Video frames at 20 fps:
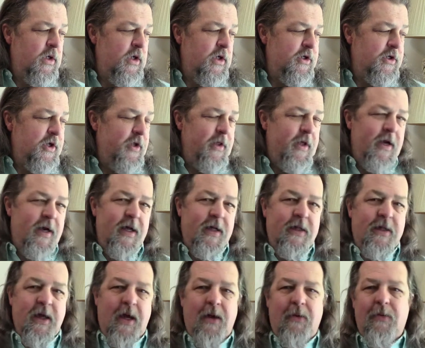So then I
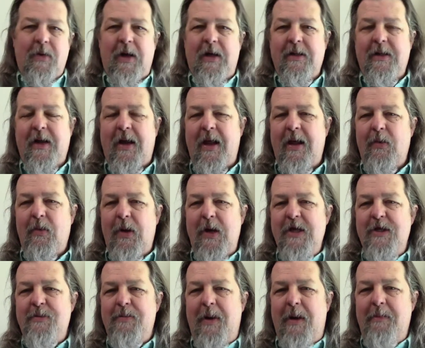thought, well, did I
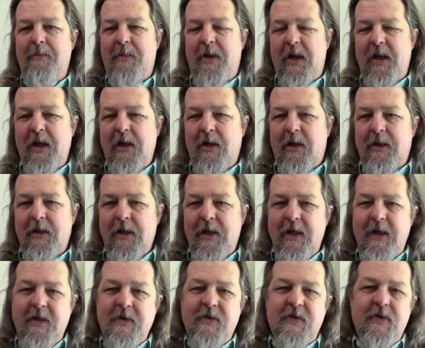waste my money on
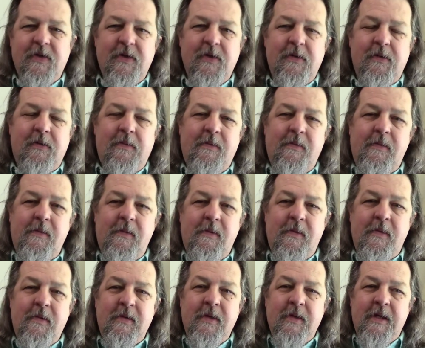these?
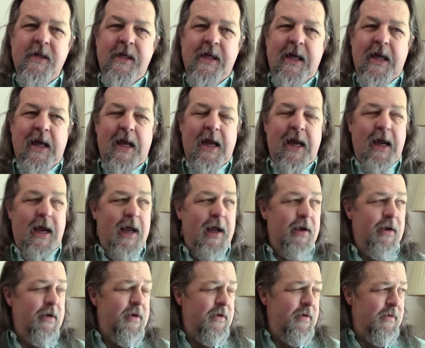
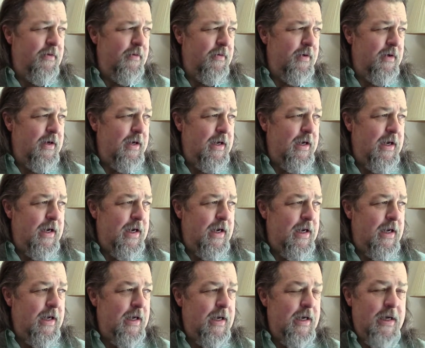And
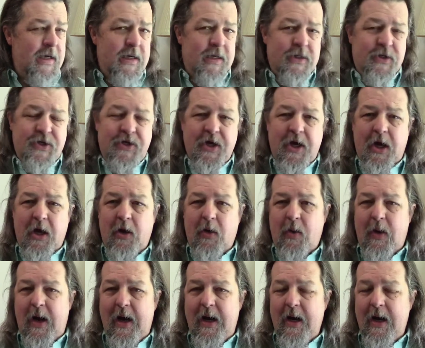
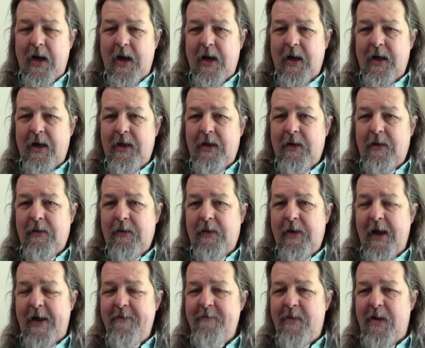so I, I
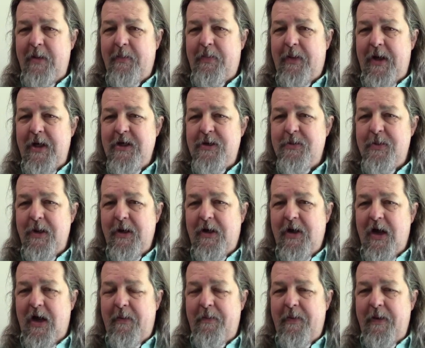gave my placement
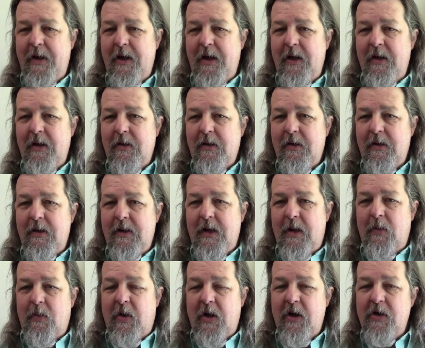company,
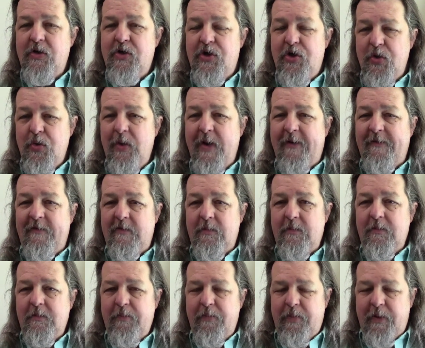I wanted two of
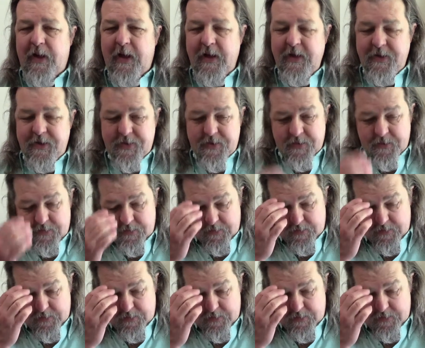them placed.